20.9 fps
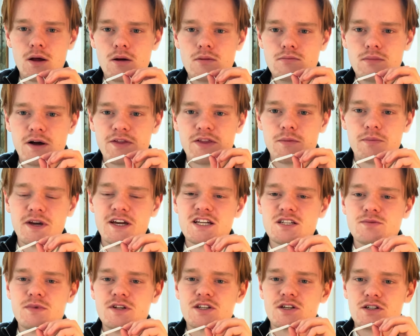But the biggest
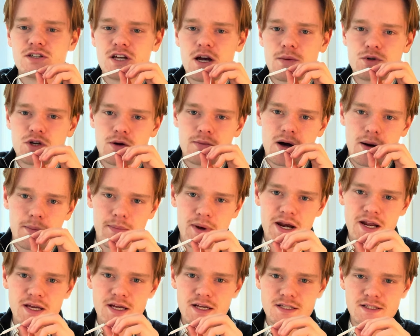misconception about
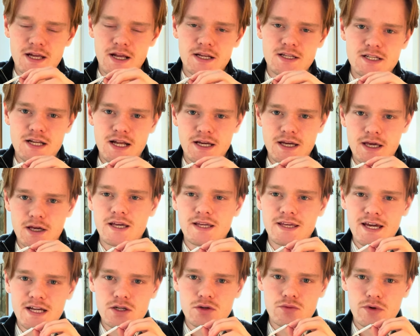betting is that it's like a
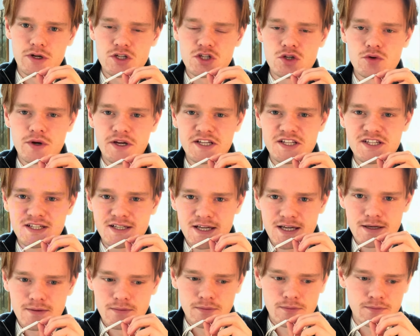get-rich-quick
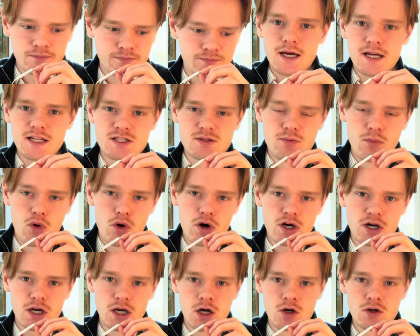scheme. It's more
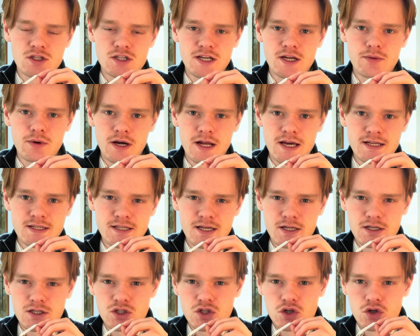closely
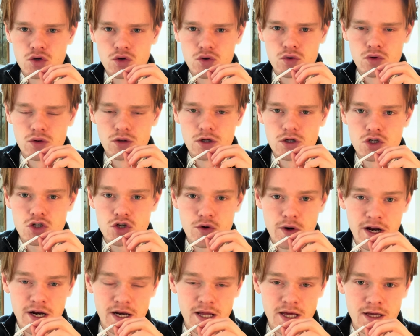related to
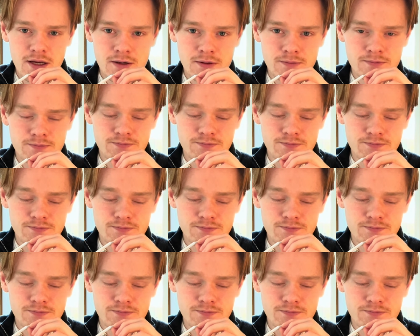trading